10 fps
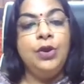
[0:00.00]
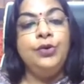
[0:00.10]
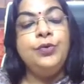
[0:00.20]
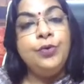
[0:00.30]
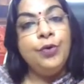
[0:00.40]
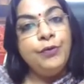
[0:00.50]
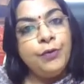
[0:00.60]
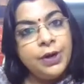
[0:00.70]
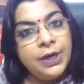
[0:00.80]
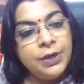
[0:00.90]
to go
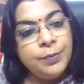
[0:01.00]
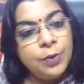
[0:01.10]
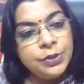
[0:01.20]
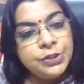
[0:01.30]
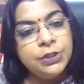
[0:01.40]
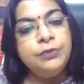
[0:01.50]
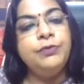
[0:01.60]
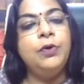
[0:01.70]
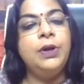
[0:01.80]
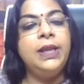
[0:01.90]
for an abortion
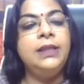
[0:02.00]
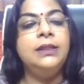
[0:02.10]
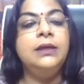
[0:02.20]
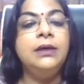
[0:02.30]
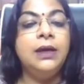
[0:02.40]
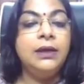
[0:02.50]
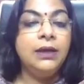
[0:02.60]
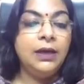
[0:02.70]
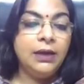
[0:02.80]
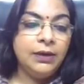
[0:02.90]
following the
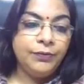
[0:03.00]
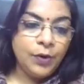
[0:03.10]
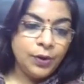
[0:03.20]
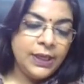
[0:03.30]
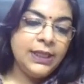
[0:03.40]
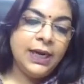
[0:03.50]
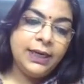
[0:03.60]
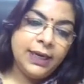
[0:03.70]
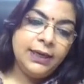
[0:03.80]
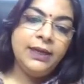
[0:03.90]
uh, following the
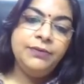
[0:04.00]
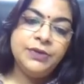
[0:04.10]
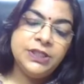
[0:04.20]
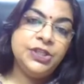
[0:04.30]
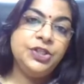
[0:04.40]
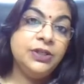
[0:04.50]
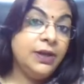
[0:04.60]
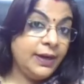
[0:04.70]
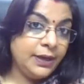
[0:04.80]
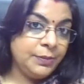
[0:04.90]
attending physician
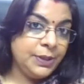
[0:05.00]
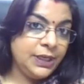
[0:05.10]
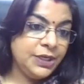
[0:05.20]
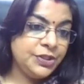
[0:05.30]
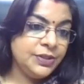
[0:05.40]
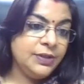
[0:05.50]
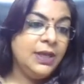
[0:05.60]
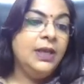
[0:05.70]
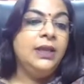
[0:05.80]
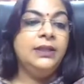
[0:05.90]
recommendation
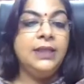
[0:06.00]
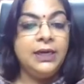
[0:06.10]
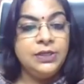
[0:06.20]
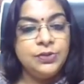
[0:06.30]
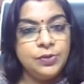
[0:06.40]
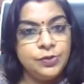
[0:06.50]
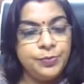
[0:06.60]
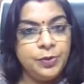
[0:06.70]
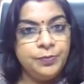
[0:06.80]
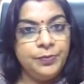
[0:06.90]
that is also
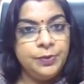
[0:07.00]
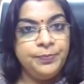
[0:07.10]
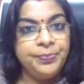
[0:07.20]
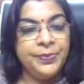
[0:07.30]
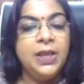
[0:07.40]
problem